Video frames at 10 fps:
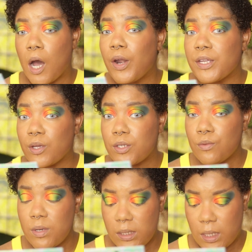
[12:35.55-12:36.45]
All right, so I
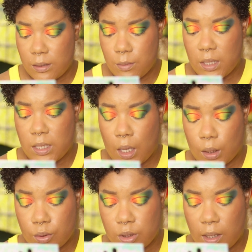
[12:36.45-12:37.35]
do want to take some of the
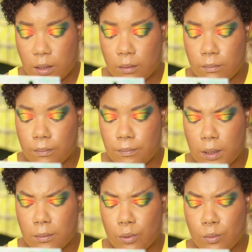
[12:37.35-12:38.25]
yellow shade, the
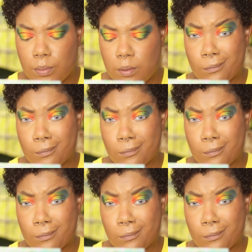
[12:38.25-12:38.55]
Bee Boop.